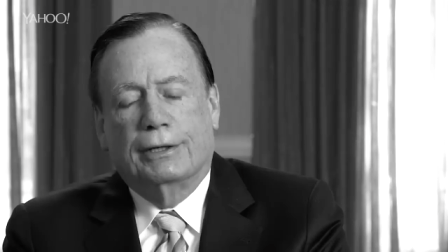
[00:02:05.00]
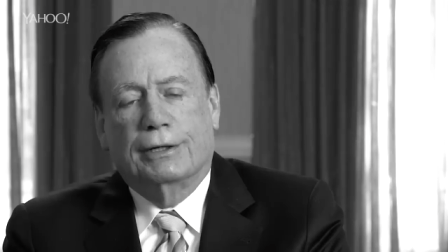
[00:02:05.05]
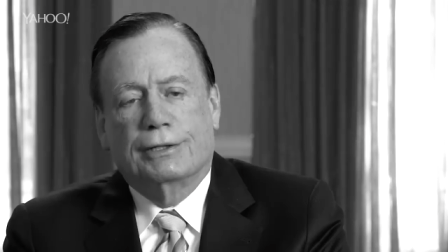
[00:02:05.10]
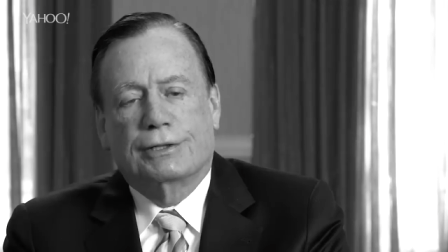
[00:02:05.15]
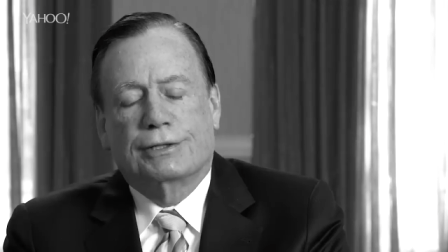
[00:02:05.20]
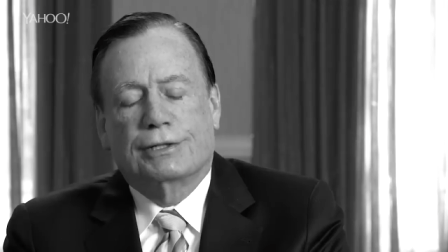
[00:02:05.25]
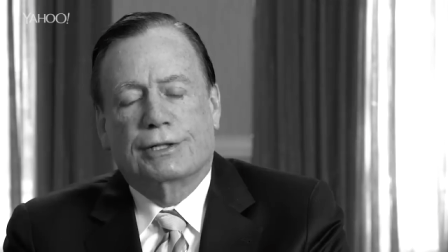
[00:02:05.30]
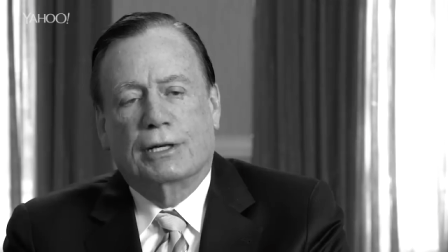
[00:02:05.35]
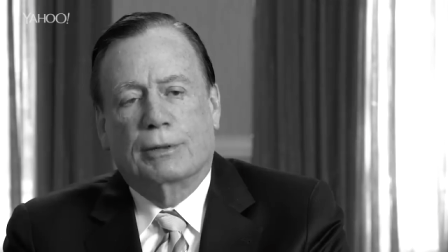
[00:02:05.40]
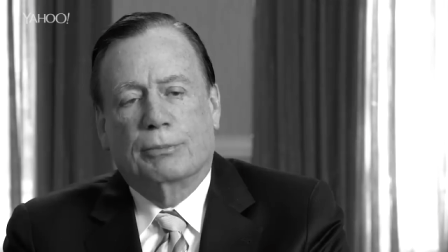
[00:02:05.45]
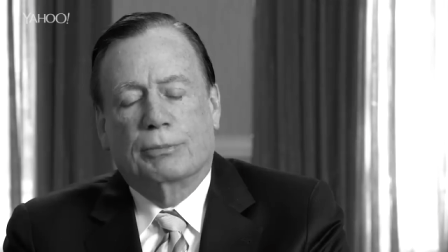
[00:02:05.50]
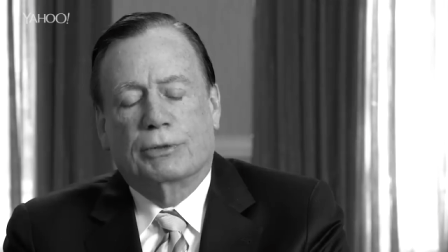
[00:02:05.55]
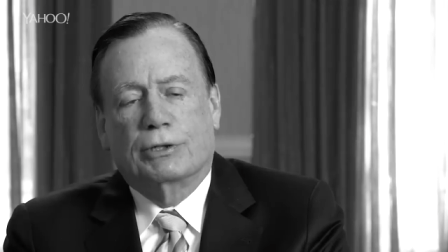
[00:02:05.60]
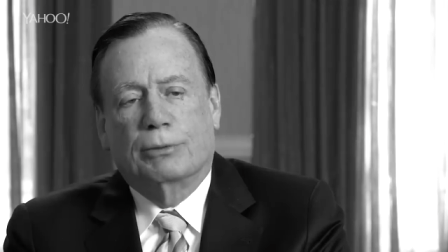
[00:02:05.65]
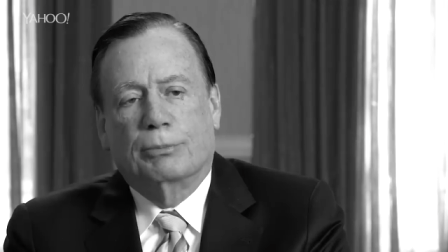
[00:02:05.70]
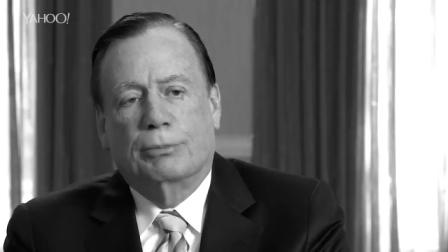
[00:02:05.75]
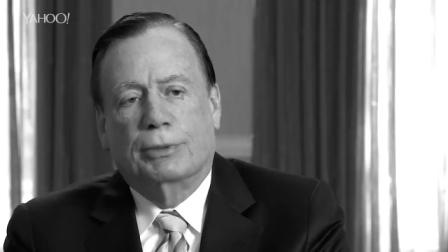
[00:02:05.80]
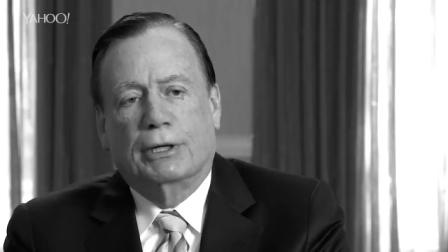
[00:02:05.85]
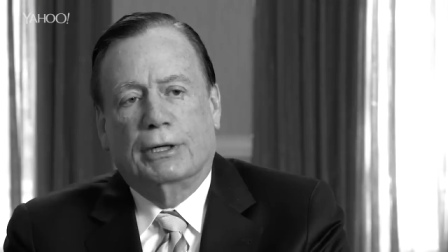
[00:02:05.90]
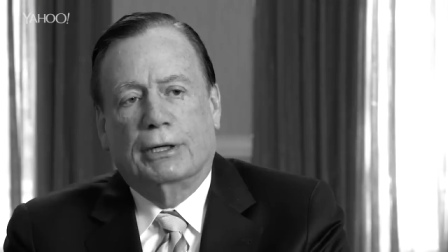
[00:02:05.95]
didn't seem
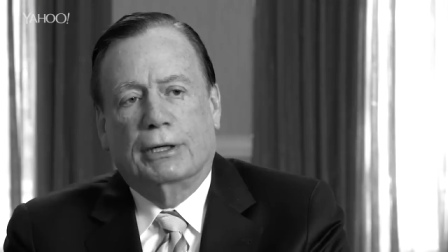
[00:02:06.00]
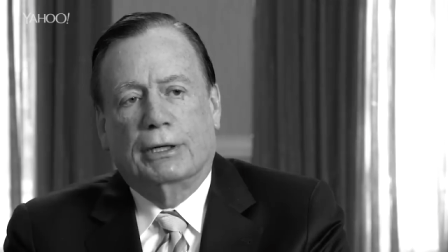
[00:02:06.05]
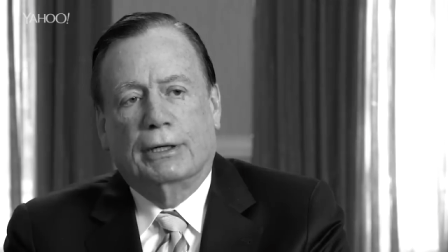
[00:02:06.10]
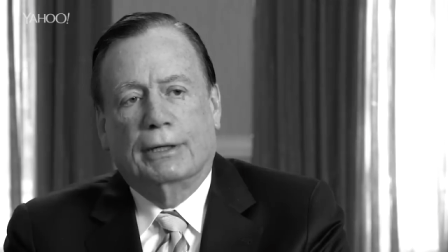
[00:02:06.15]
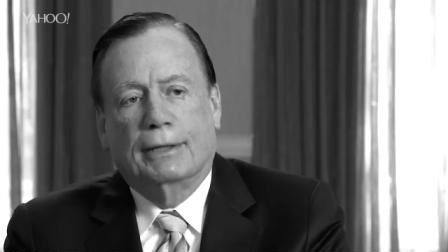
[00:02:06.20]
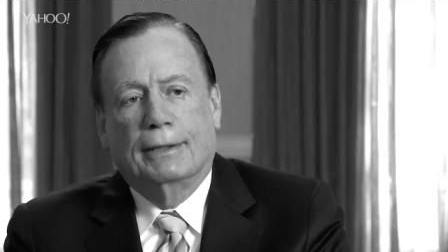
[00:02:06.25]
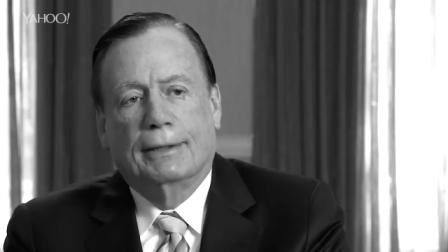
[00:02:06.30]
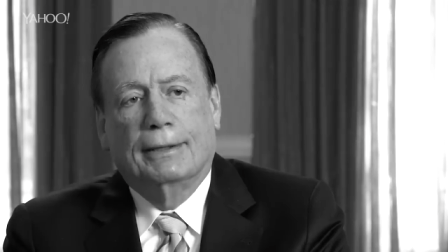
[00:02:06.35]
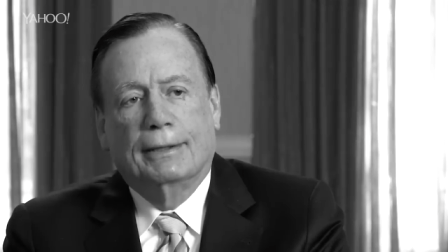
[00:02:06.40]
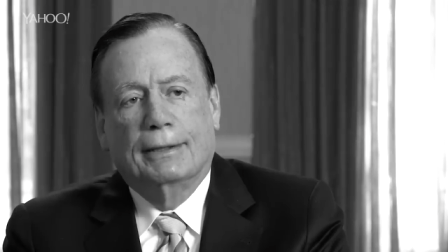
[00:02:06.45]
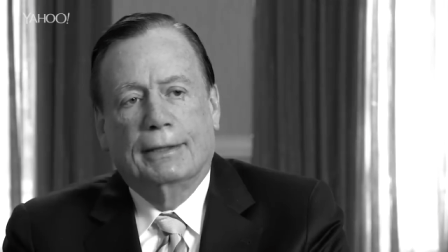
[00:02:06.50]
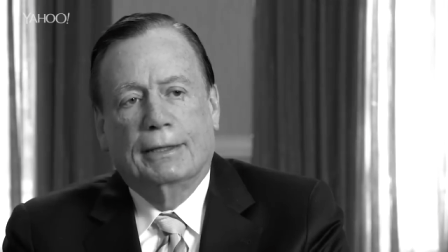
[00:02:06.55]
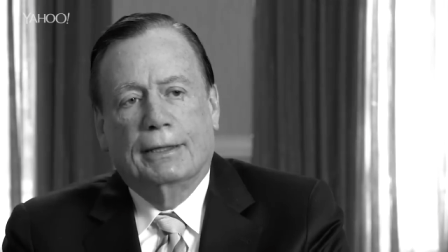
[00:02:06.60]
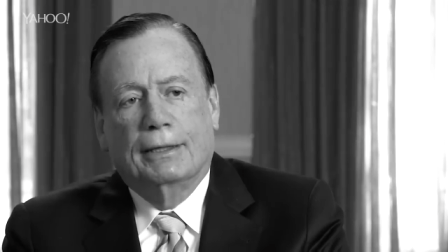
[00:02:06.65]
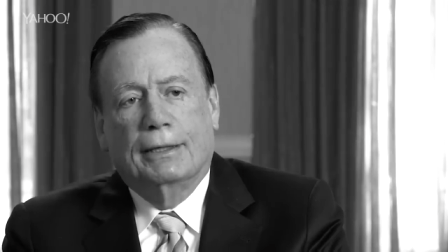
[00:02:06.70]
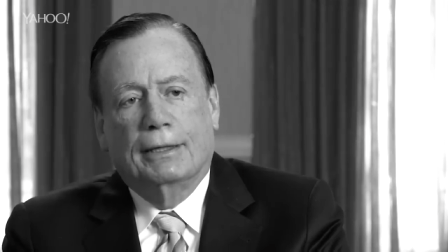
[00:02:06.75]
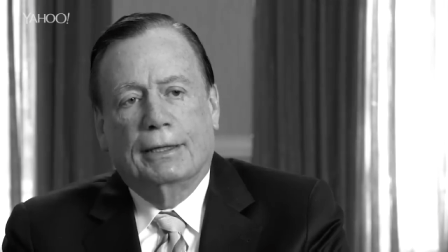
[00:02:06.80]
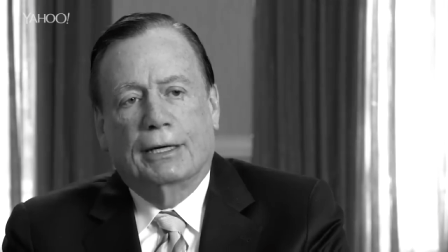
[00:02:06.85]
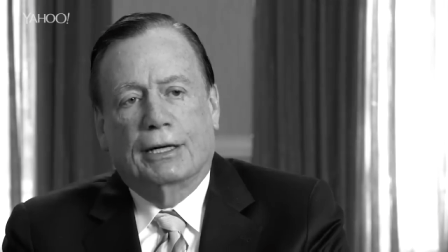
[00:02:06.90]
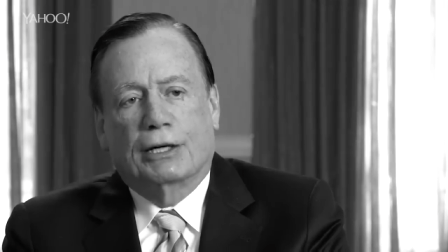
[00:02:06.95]
to be
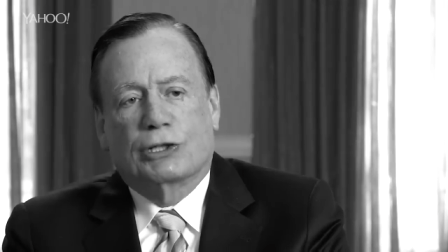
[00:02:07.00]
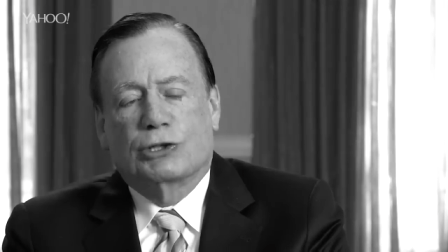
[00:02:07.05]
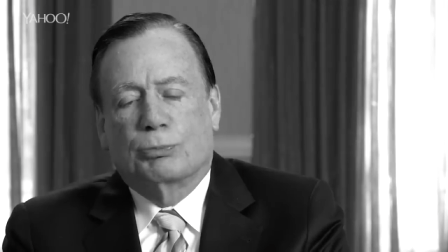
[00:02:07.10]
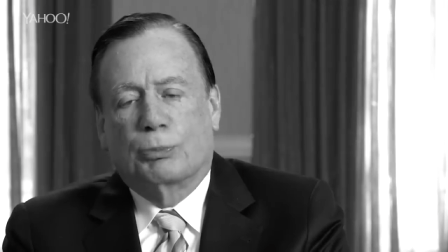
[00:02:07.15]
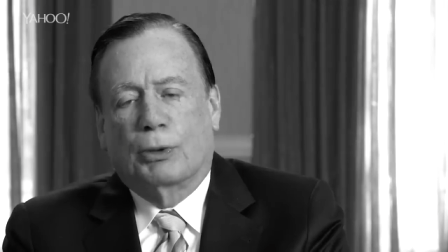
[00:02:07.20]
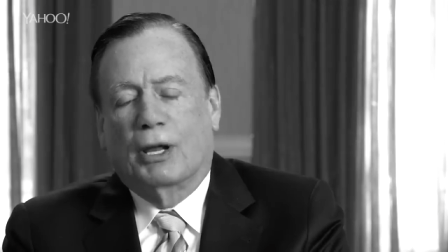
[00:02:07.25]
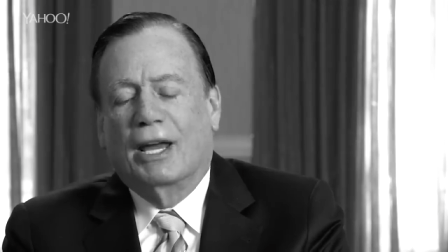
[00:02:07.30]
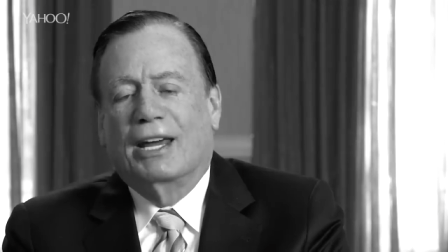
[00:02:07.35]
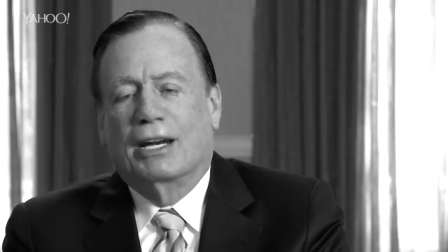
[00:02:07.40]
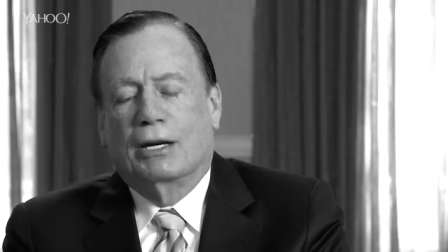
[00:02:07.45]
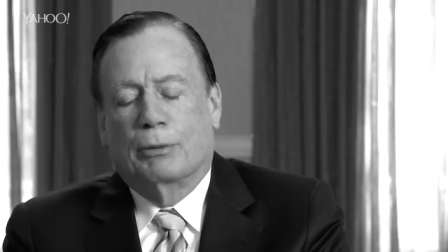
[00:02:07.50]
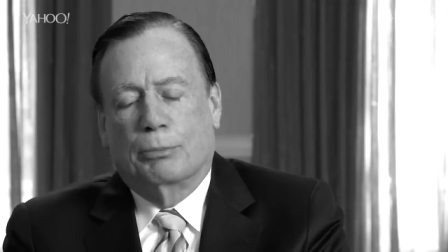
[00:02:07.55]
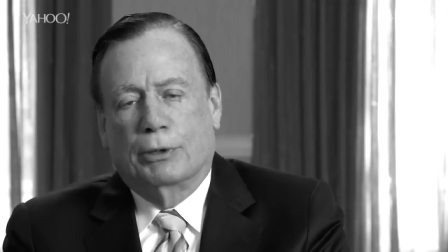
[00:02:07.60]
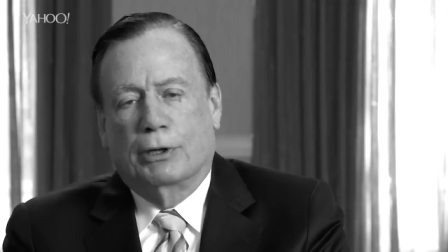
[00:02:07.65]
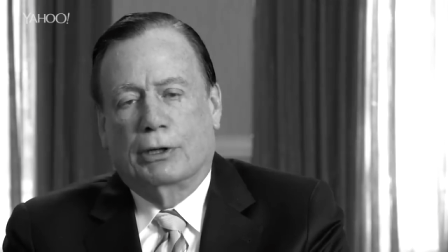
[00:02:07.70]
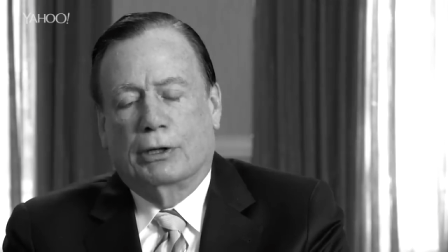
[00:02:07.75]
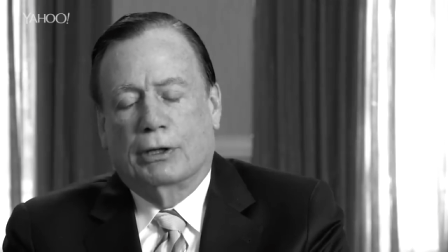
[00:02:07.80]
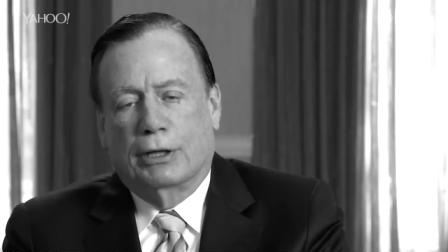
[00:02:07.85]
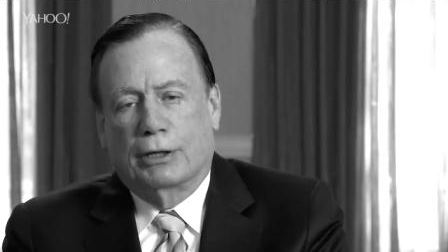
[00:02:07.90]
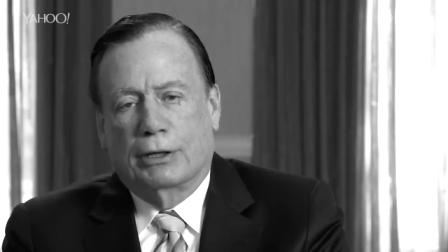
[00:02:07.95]

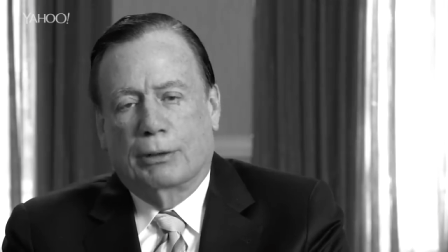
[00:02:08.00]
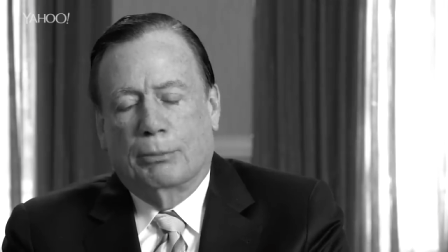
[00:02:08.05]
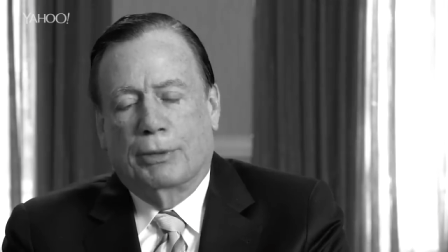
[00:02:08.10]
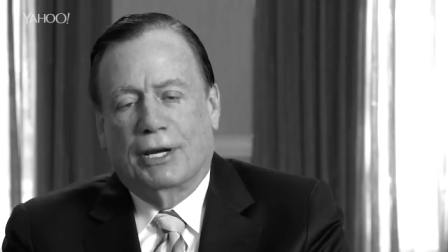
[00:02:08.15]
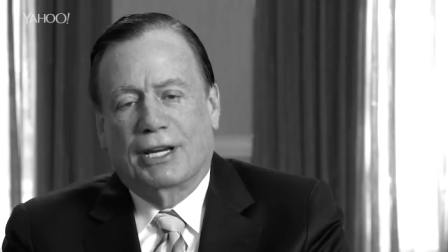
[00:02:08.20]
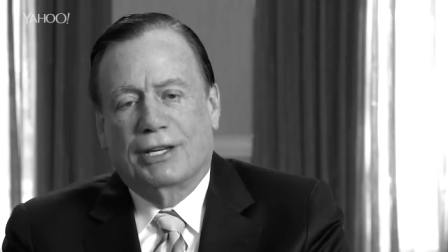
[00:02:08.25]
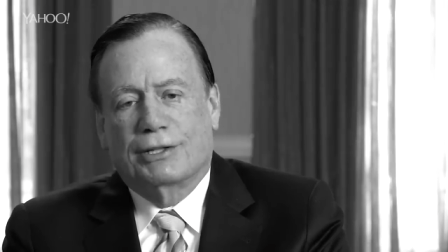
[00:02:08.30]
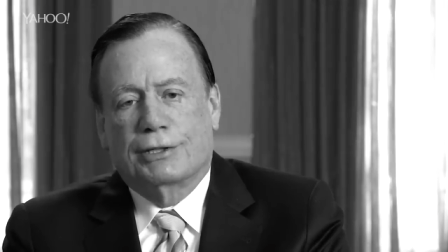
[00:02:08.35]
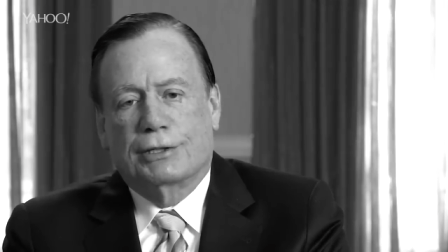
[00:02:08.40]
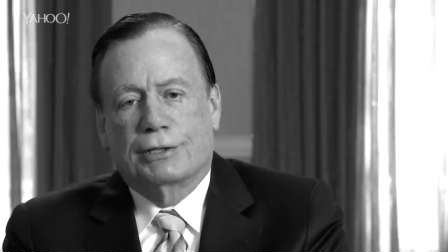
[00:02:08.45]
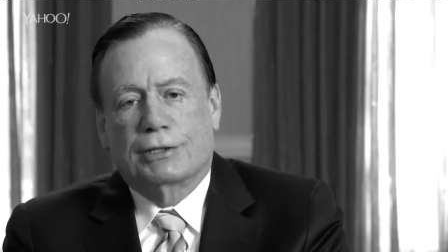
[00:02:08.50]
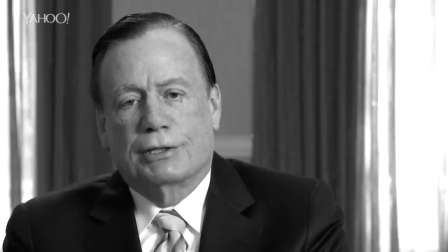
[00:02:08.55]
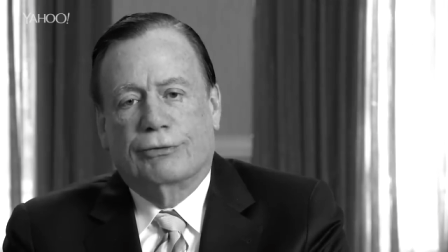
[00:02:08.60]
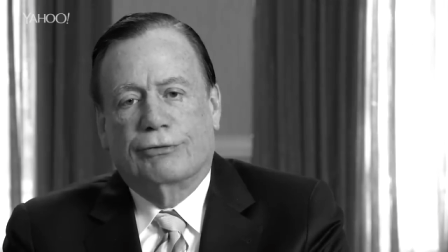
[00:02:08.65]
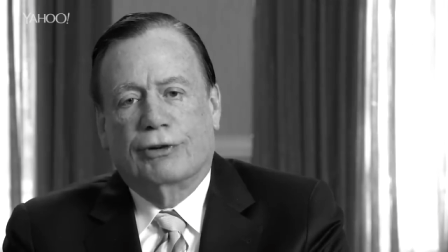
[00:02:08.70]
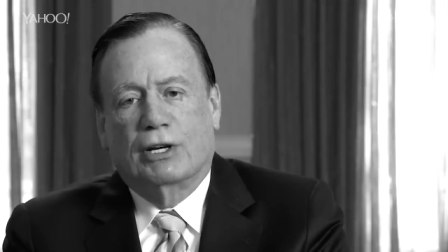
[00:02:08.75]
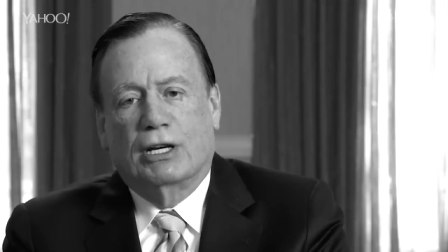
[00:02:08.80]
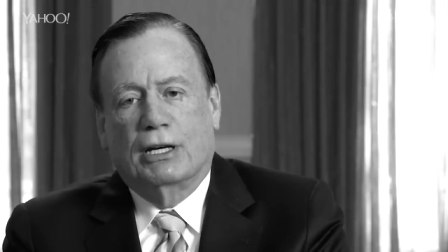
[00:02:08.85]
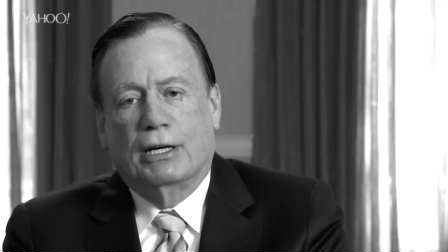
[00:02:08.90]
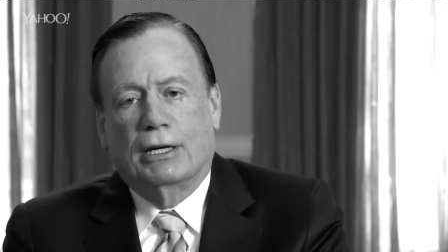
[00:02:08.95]
explainable on the basis
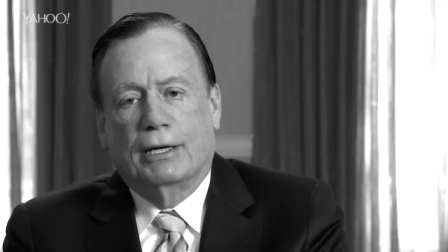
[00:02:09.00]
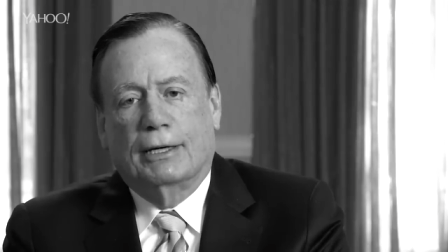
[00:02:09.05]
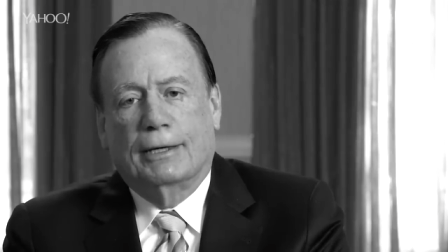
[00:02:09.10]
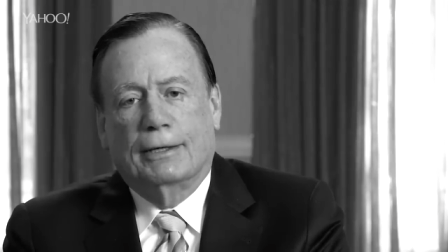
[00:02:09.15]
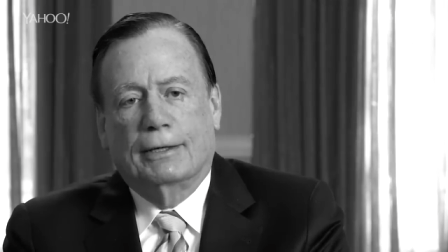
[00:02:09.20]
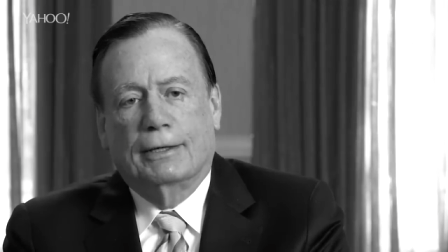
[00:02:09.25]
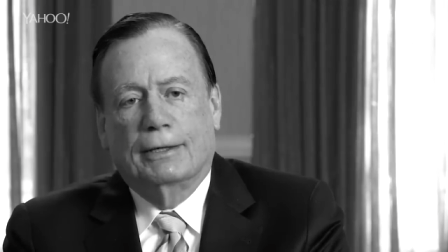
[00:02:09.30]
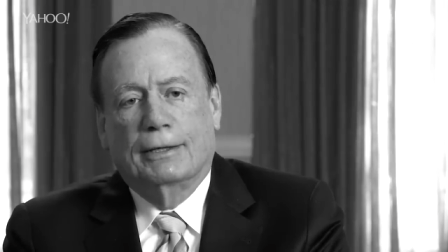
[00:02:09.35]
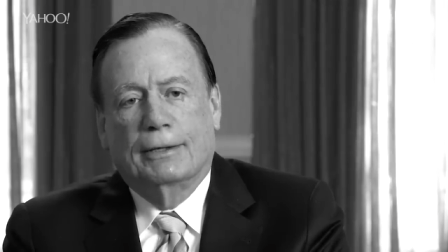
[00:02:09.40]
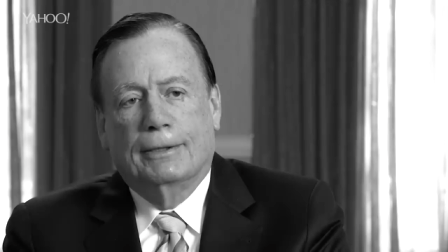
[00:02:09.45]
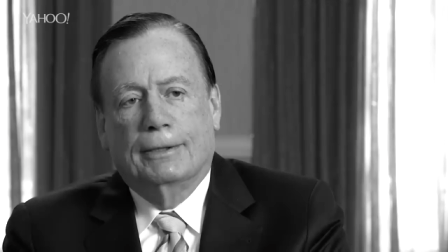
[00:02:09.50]
of any